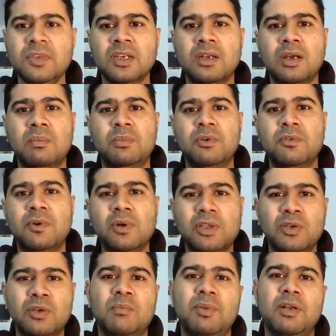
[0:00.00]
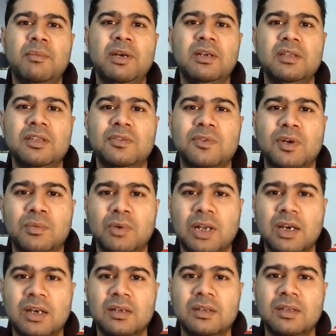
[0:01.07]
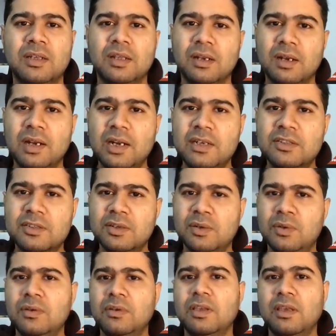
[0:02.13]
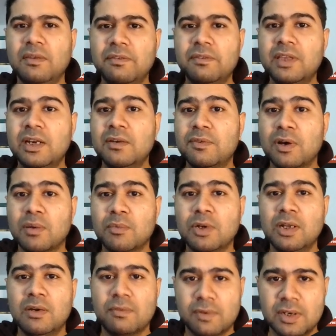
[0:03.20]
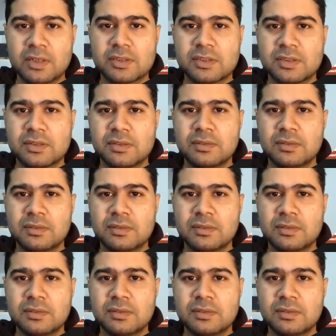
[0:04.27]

Now before you implement this formula, let's know if that formula works.